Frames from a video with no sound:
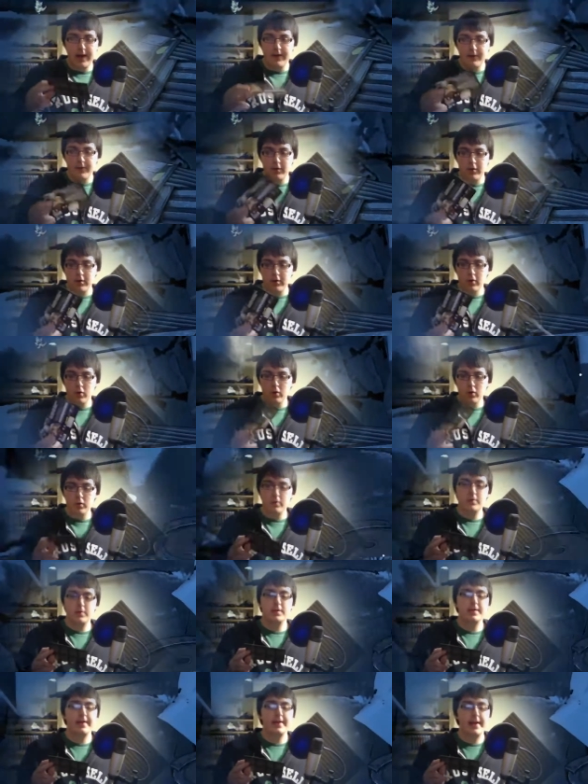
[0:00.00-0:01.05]
I've got a code
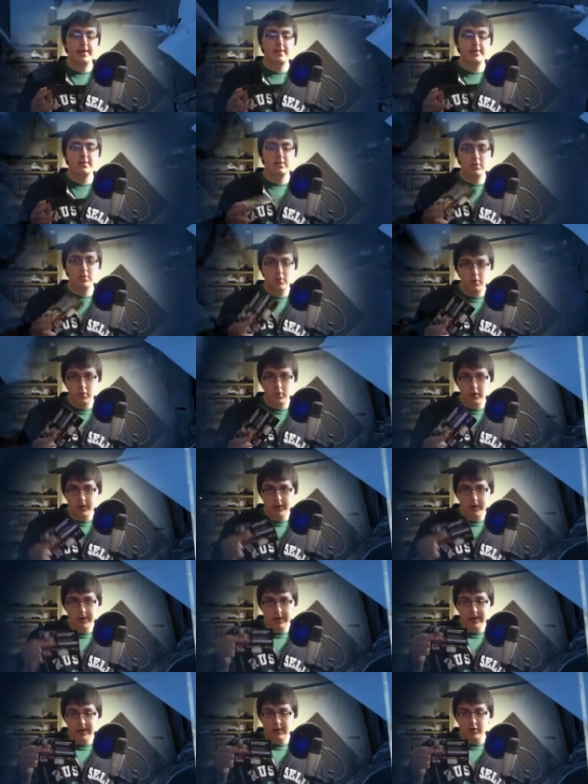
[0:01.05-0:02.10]
which entitles someone
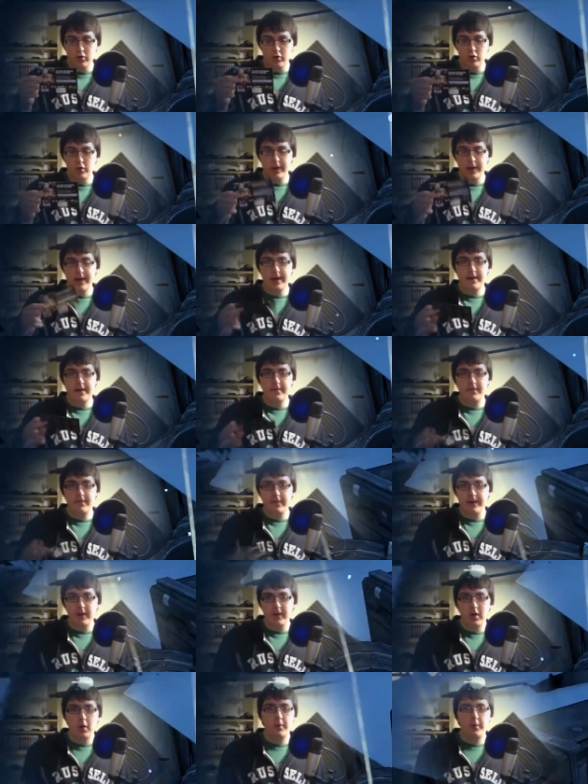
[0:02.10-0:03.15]
to a
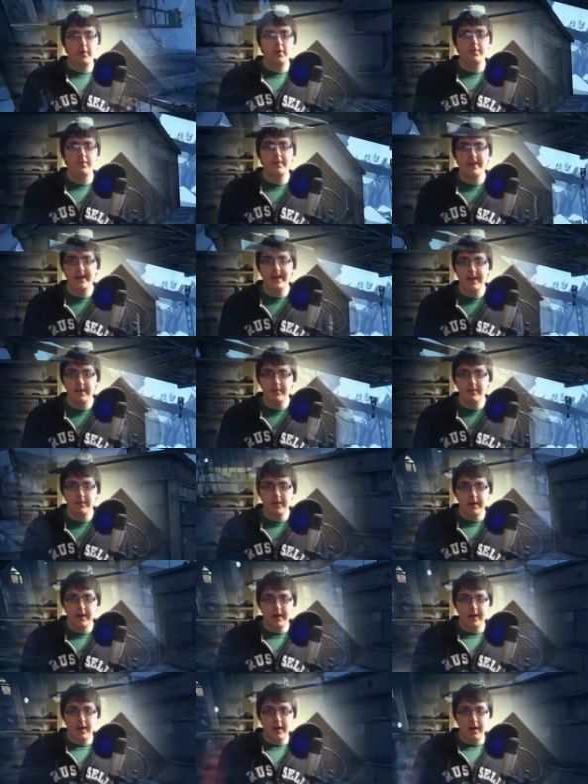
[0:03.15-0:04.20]
free copy of the game,
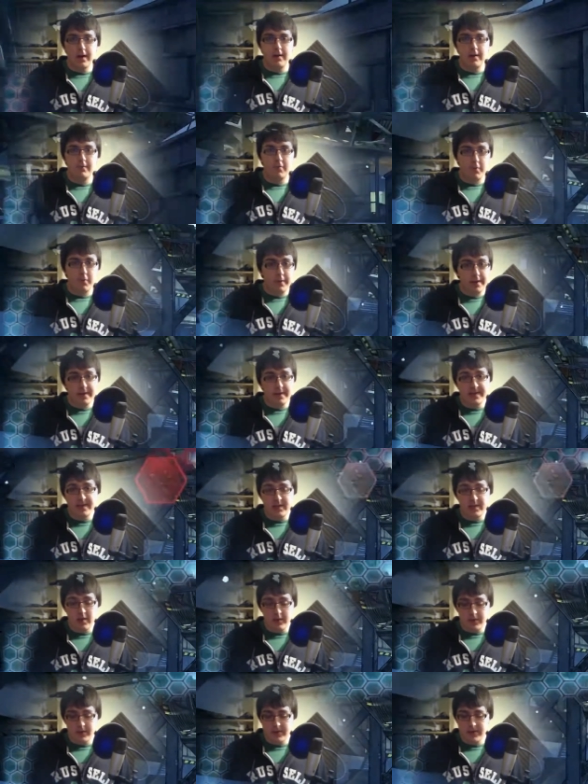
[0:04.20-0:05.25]
um, for P
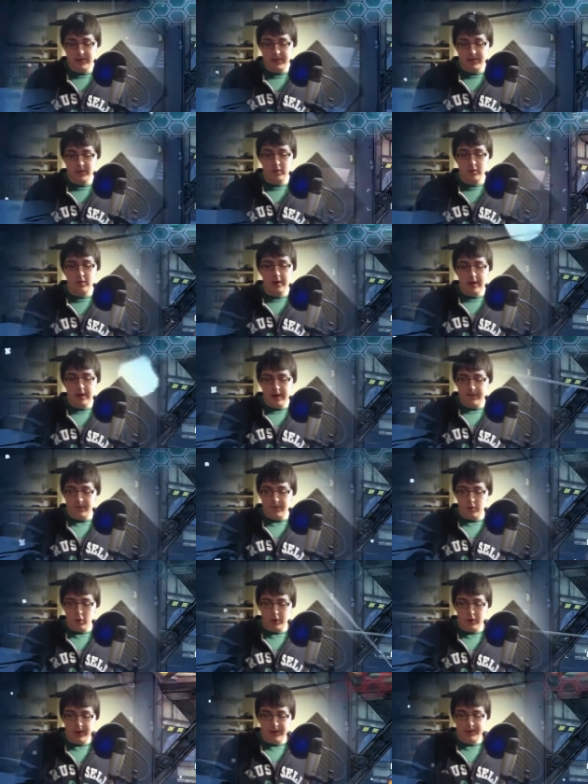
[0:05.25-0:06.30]
C obviously. So if you
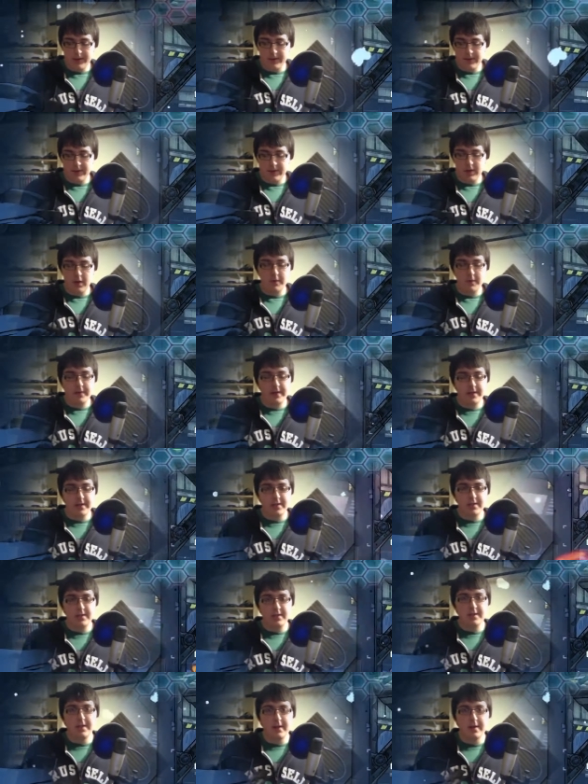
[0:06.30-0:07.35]
want to enter this
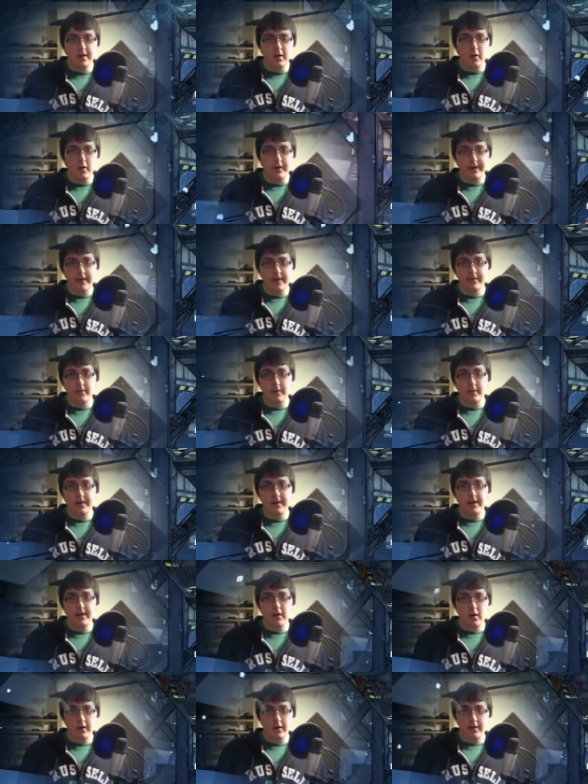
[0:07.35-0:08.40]
competition or giveaway,
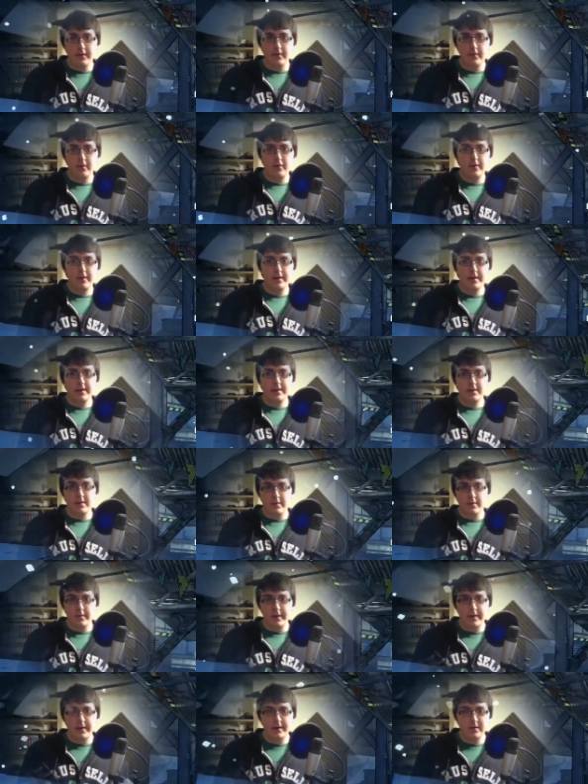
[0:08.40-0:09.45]
all you have to do is
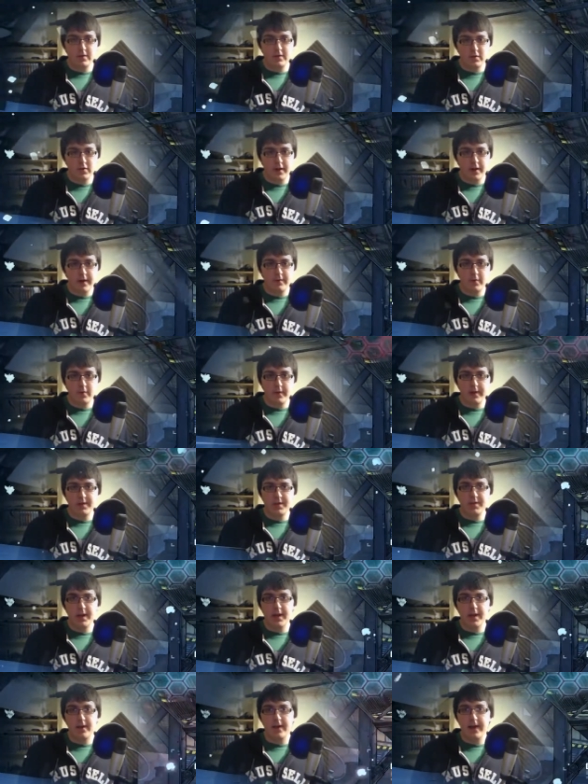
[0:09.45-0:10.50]
be subscribed to my
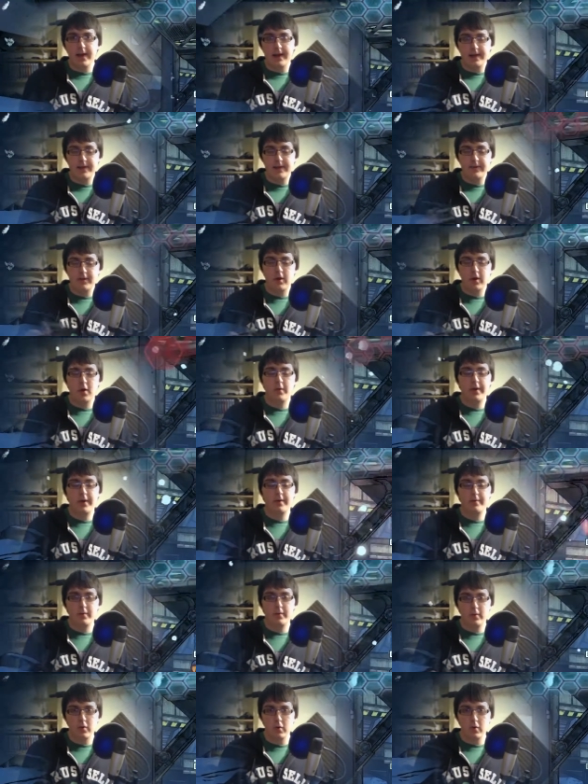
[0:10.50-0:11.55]
channel and leave a
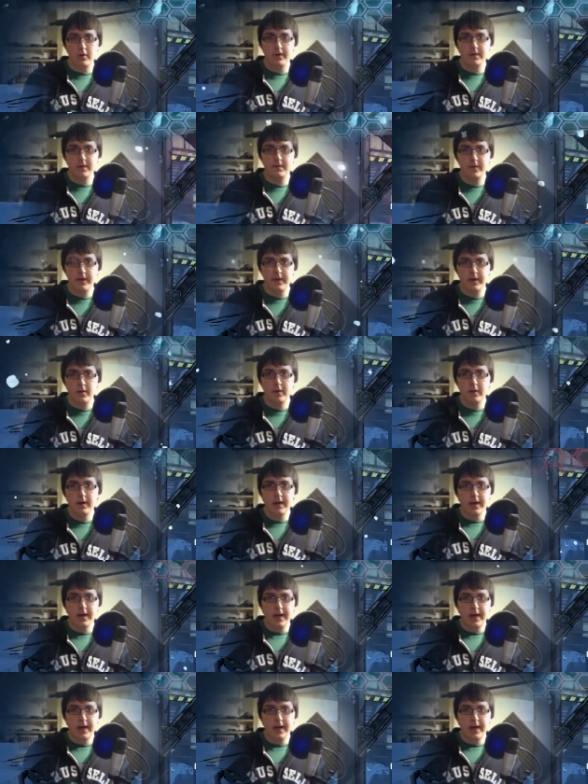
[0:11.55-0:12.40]
comment below on this video.